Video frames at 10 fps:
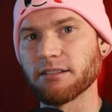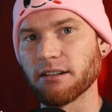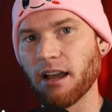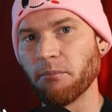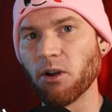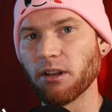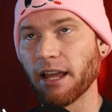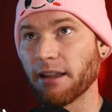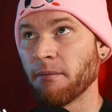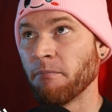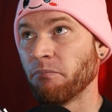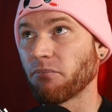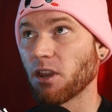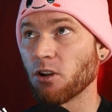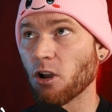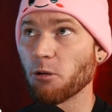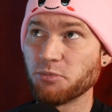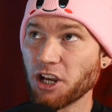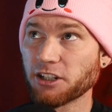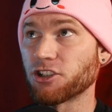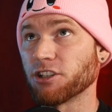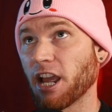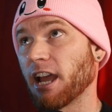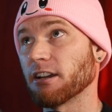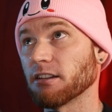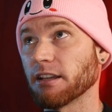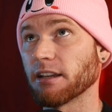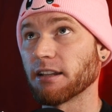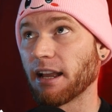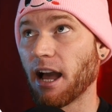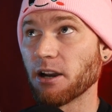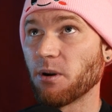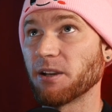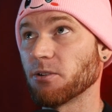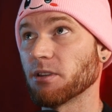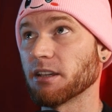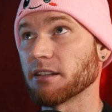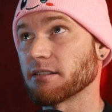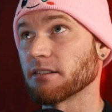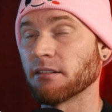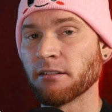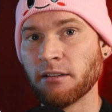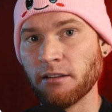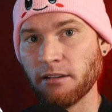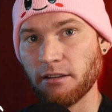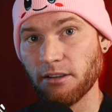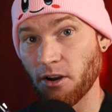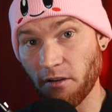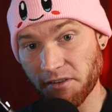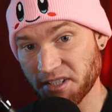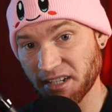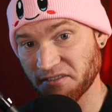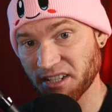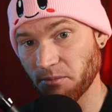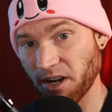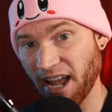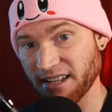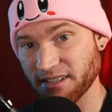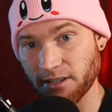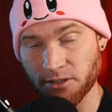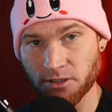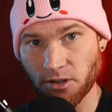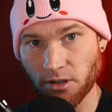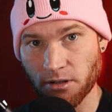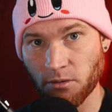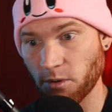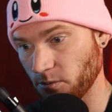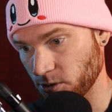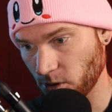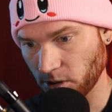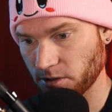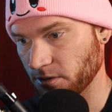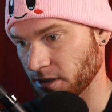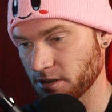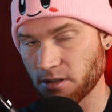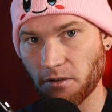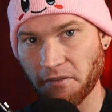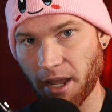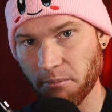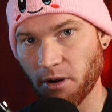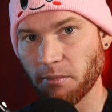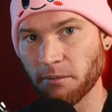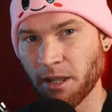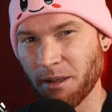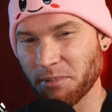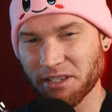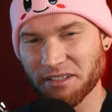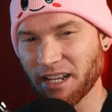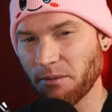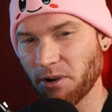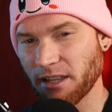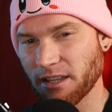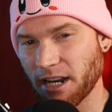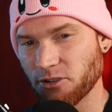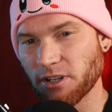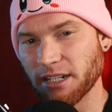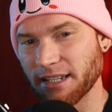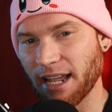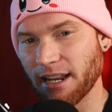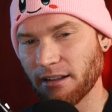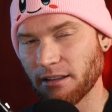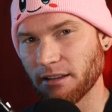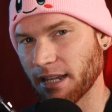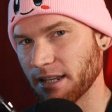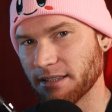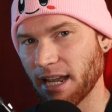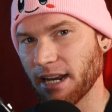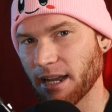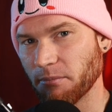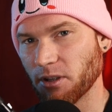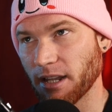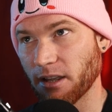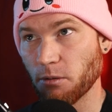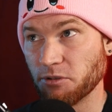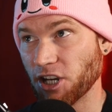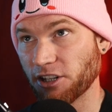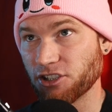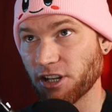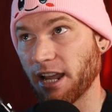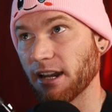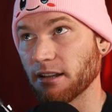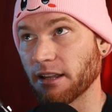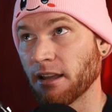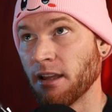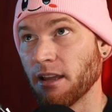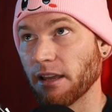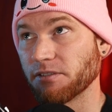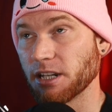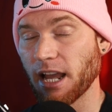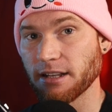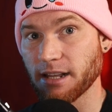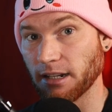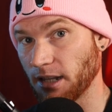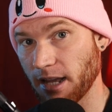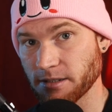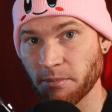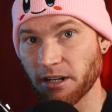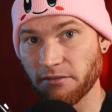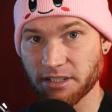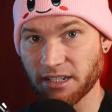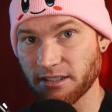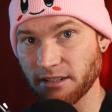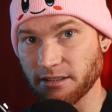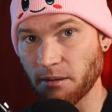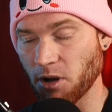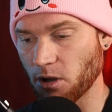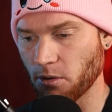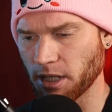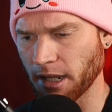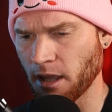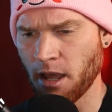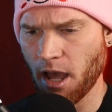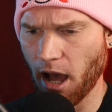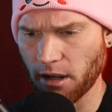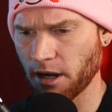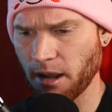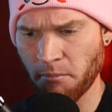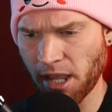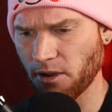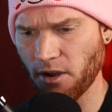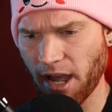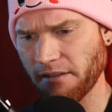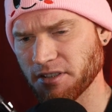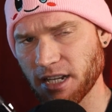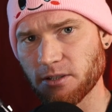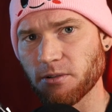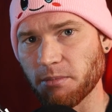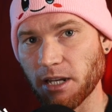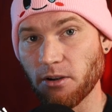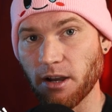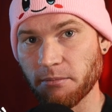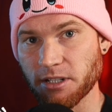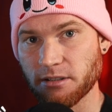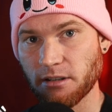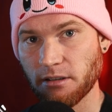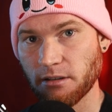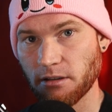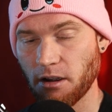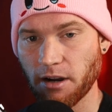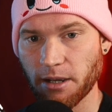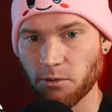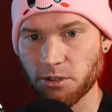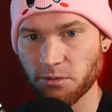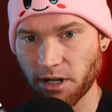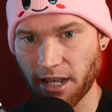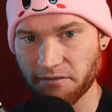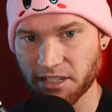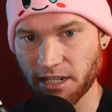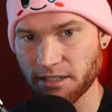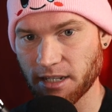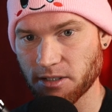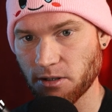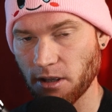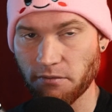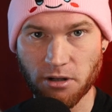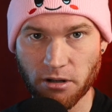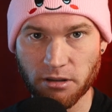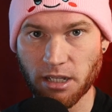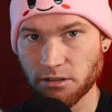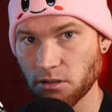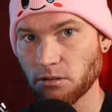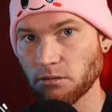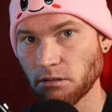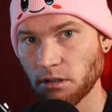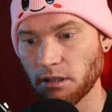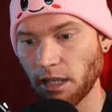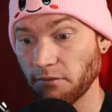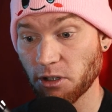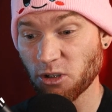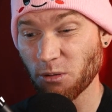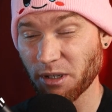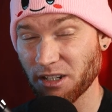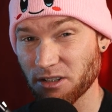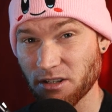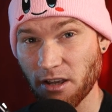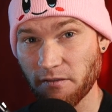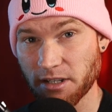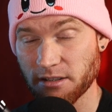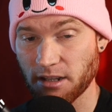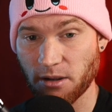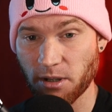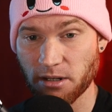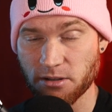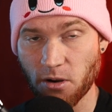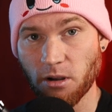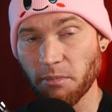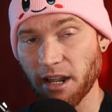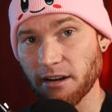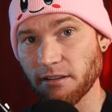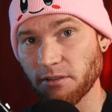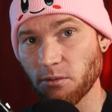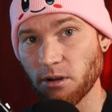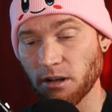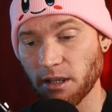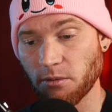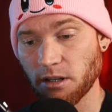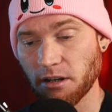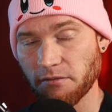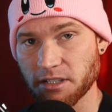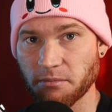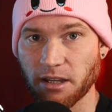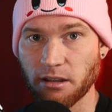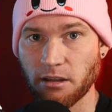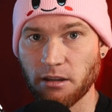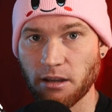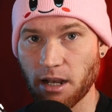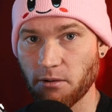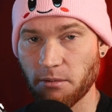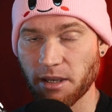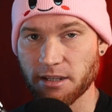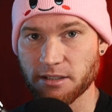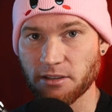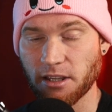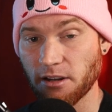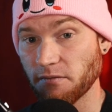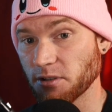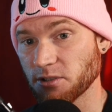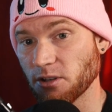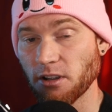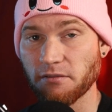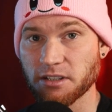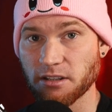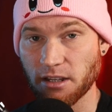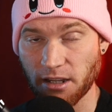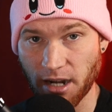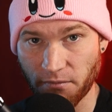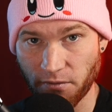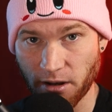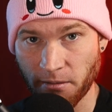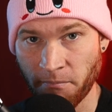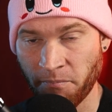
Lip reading: And I'm not, like, objection handling and, like, how do I do this? And, obviously if someone has a concern, we will talk through it and solve that problem. But the same way that I treat dating, like in dating, I'm not like objection handling. If she has like last minute resistance, I'm not going like, how can I make her have sex with me? No, I'm just, all right, well, do you want to have sex? Yes or no? If you don't, that's cool. If you do, but you're just nervous, like we can talk about it if you want. Like, what are you nervous about? How can we make it so that you don't feel so nervous, so that you can have fun?